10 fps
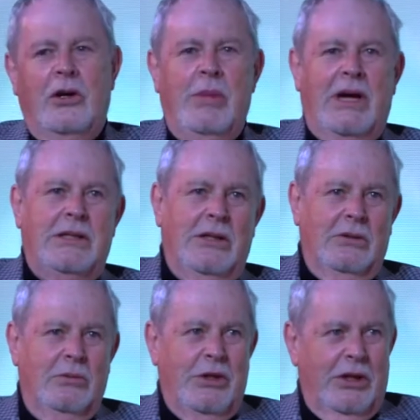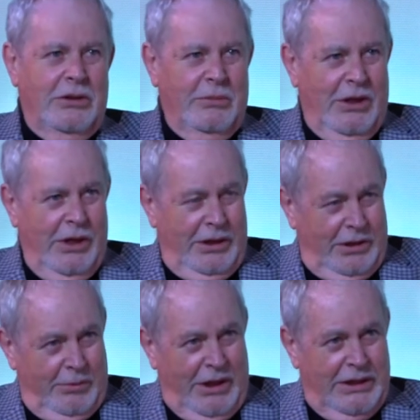going back to your hometown tomorrow night.
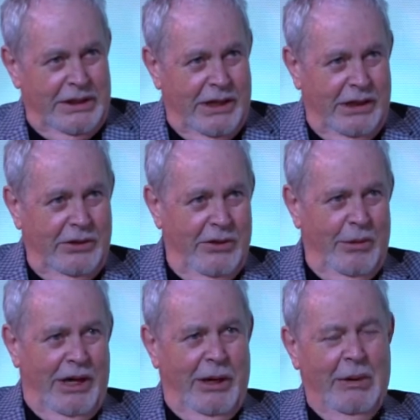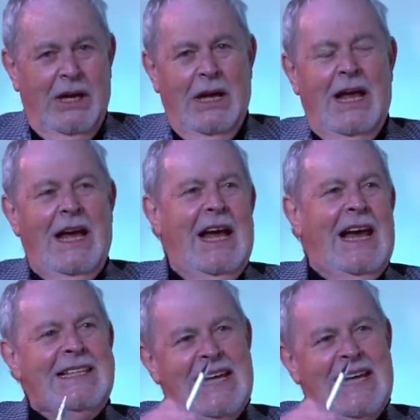You're going back to Derry doing the letter. Yeah, that'll be a bit of a riot.